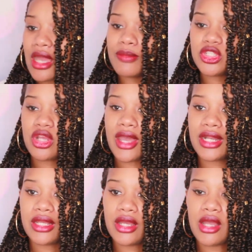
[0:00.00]
I'm gonna try
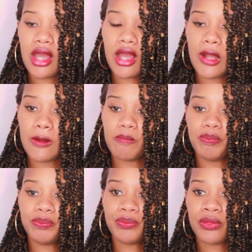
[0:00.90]

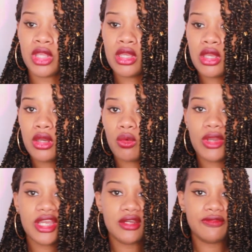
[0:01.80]
to
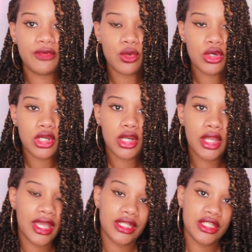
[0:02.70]
wear it for
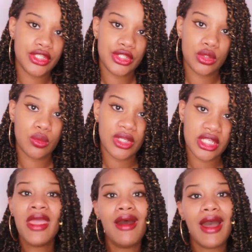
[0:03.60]
at least 2
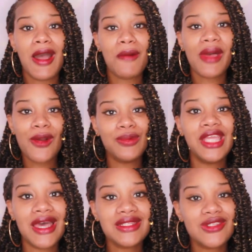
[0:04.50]
weeks. I hope
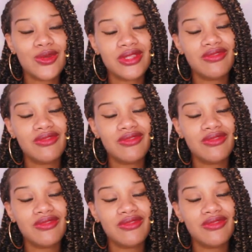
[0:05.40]
you guys enjoyed the